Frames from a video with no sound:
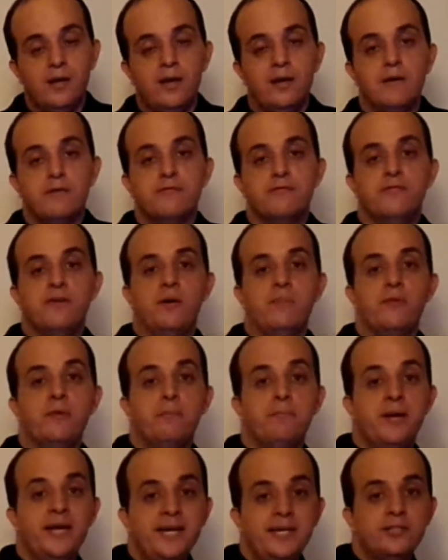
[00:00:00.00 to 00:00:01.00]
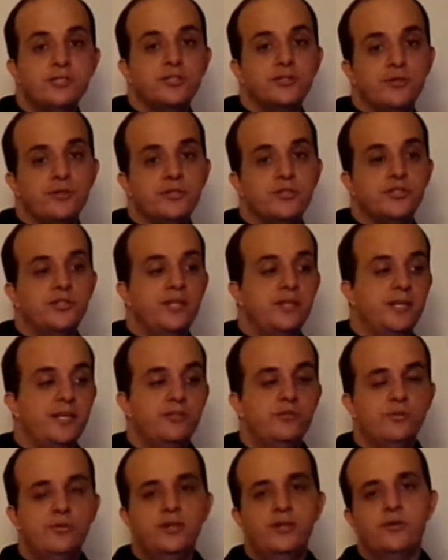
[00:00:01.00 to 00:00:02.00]
from the paid search than they
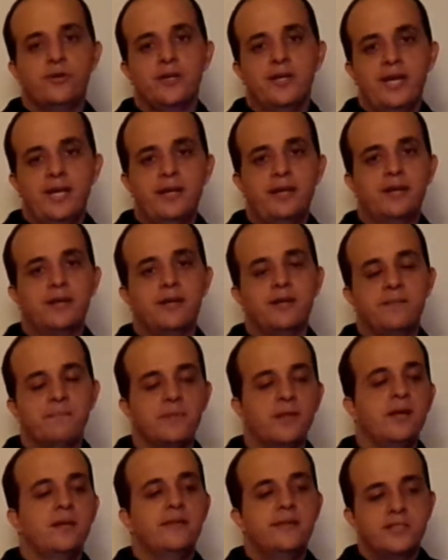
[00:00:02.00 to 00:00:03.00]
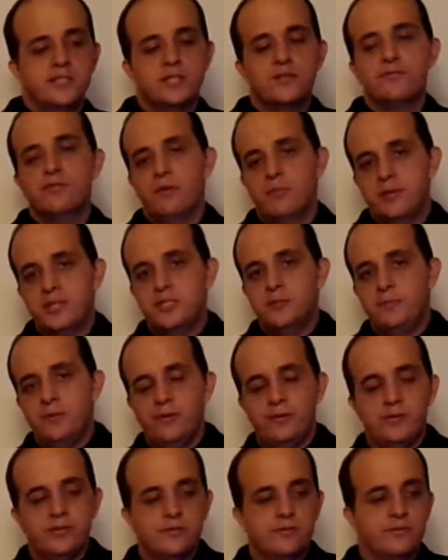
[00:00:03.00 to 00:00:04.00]
do the organic. This is from
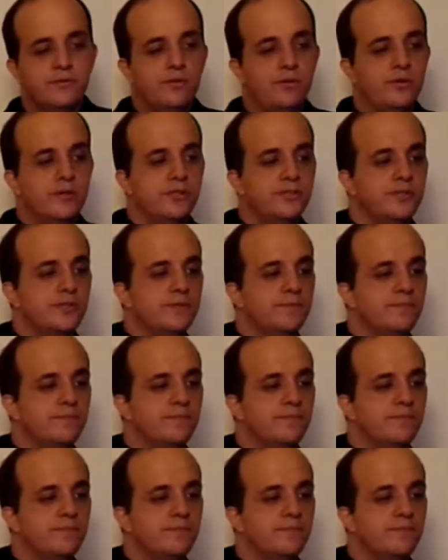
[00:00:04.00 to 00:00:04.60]
experience, of course.